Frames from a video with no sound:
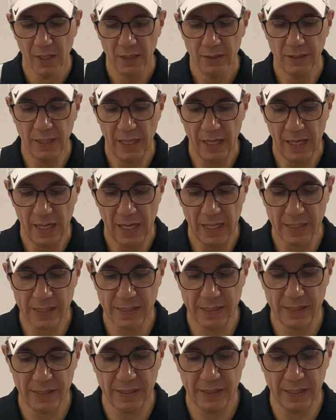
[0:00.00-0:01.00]
There are
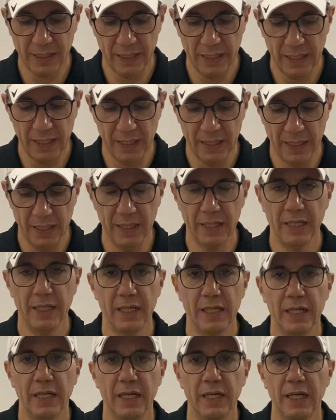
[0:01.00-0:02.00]
still
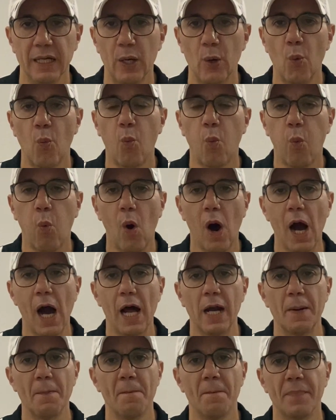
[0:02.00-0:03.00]

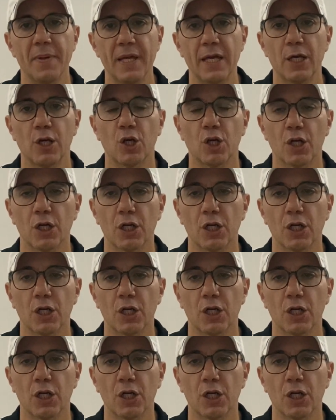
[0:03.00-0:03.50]
one big